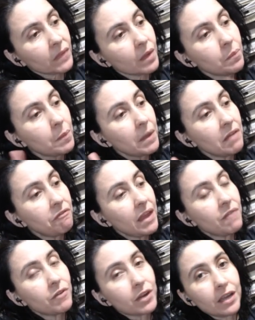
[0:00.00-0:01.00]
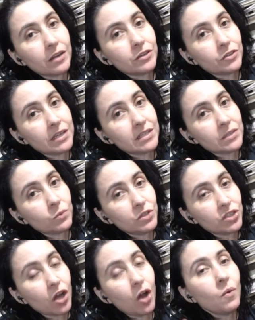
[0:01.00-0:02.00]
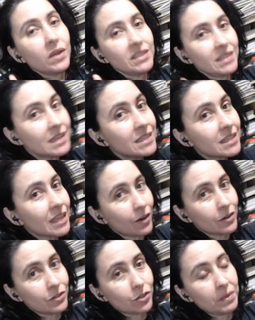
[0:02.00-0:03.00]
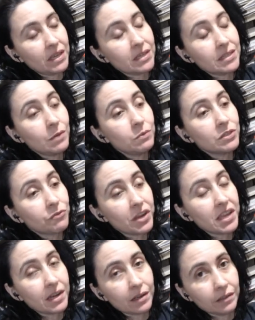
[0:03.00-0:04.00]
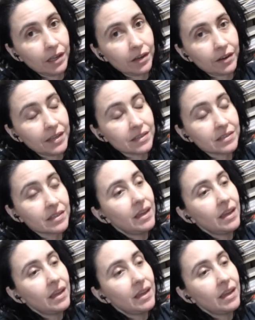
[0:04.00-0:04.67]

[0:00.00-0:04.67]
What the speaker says: But my favorite character was always his character because he was freaking hilarious.